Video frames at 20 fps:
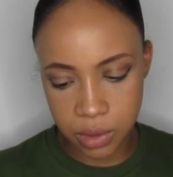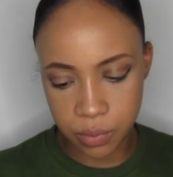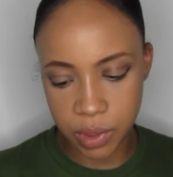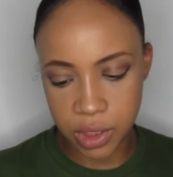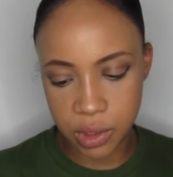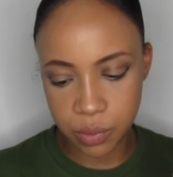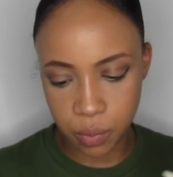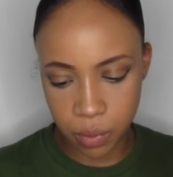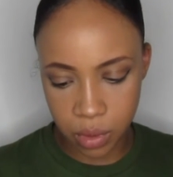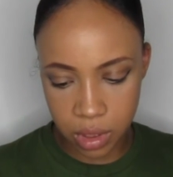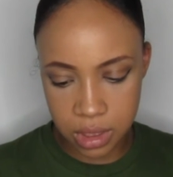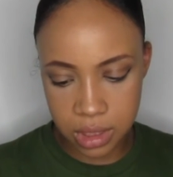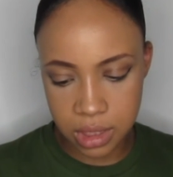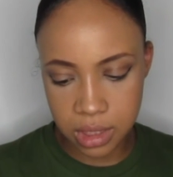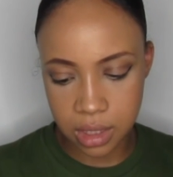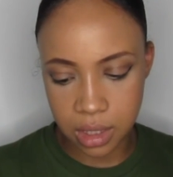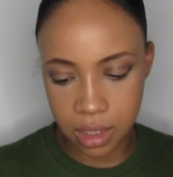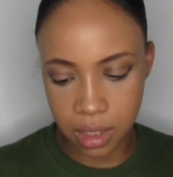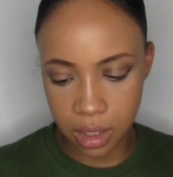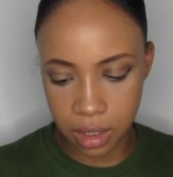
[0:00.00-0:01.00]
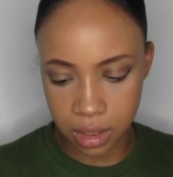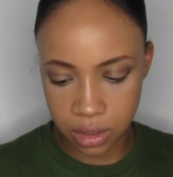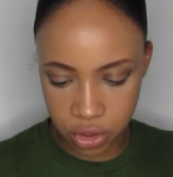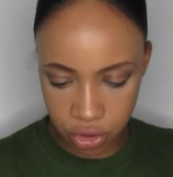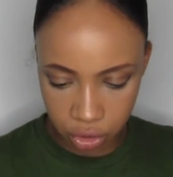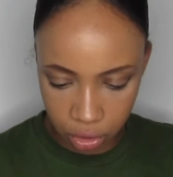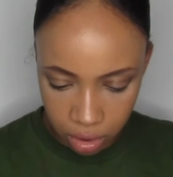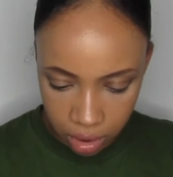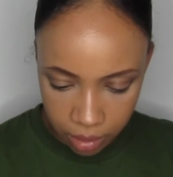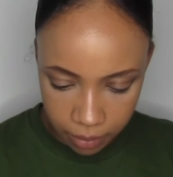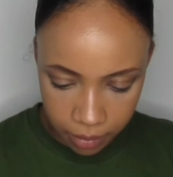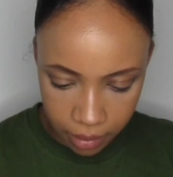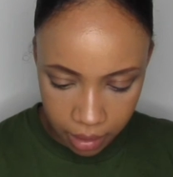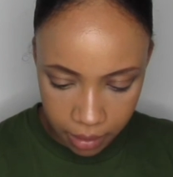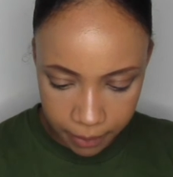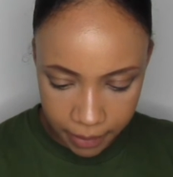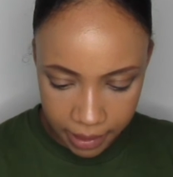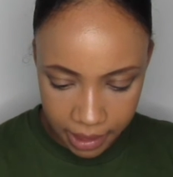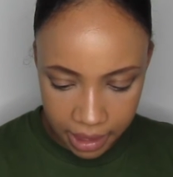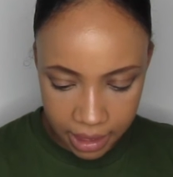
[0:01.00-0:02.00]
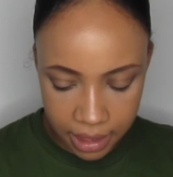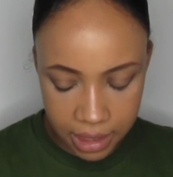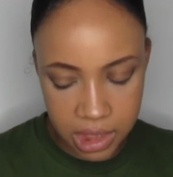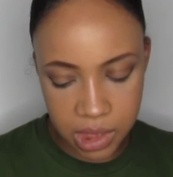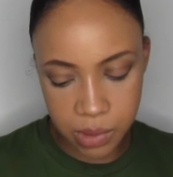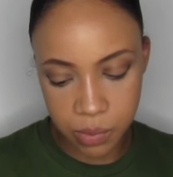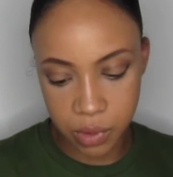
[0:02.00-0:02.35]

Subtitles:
which was the chocolate bar palettes,